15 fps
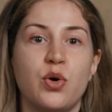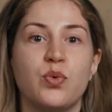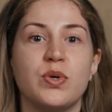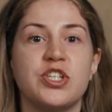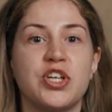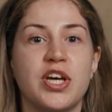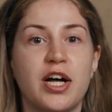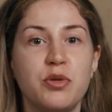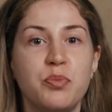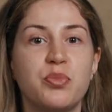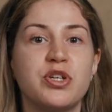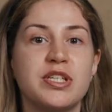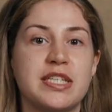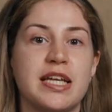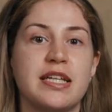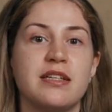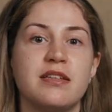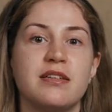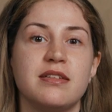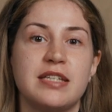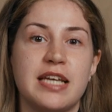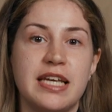which help
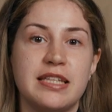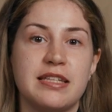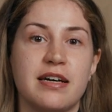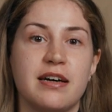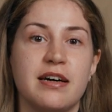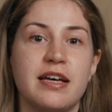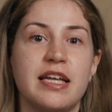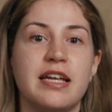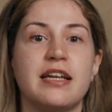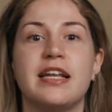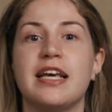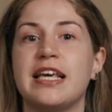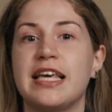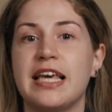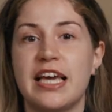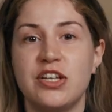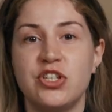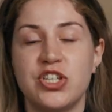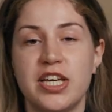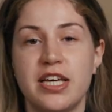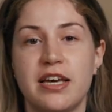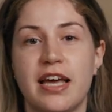present data in an engaging